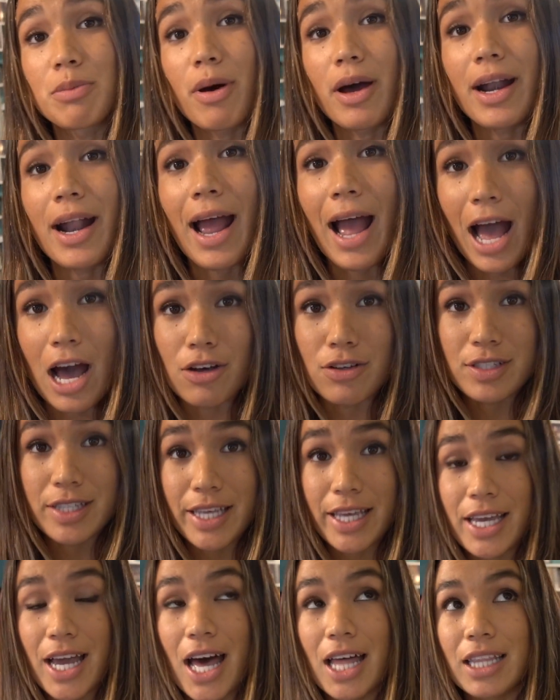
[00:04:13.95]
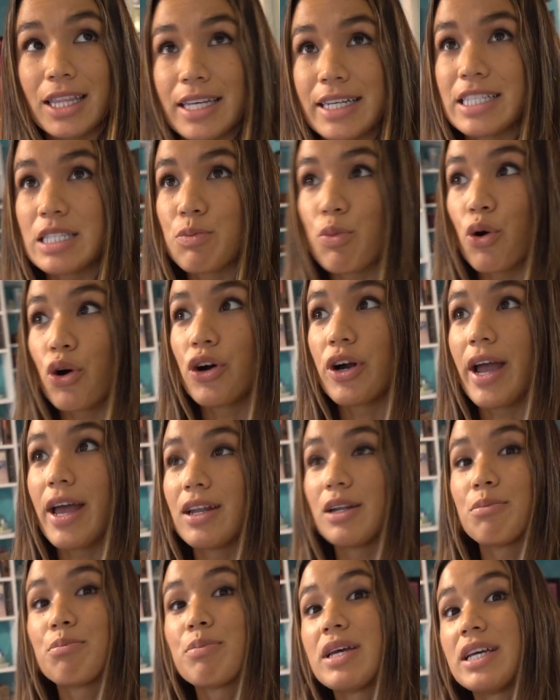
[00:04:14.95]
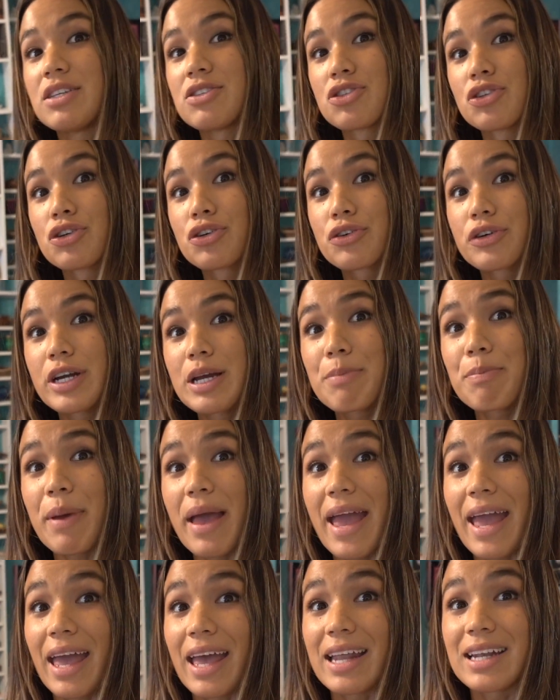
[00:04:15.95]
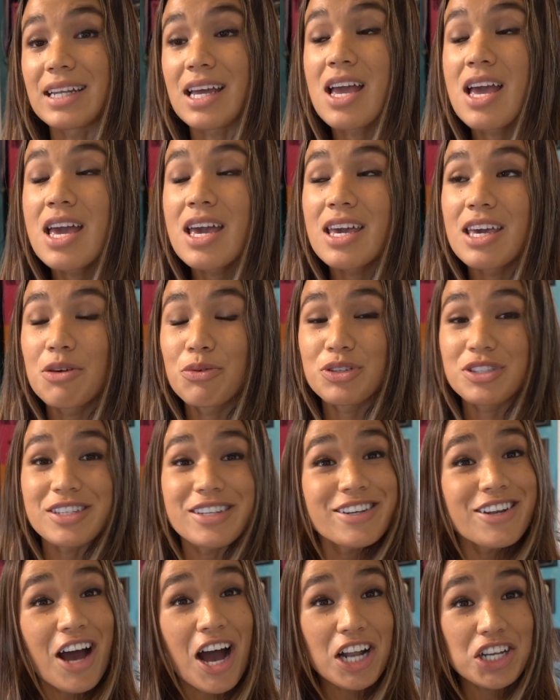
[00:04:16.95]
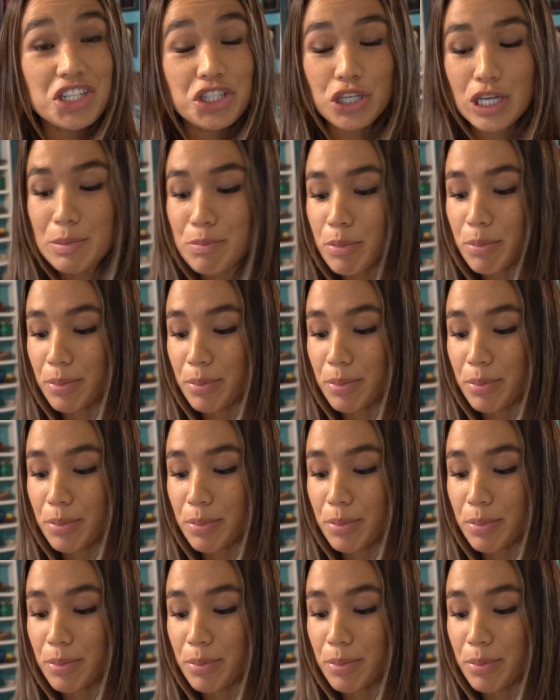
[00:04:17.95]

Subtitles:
I bought a housing, a lens port, and a pistol grip, and it was not cheap,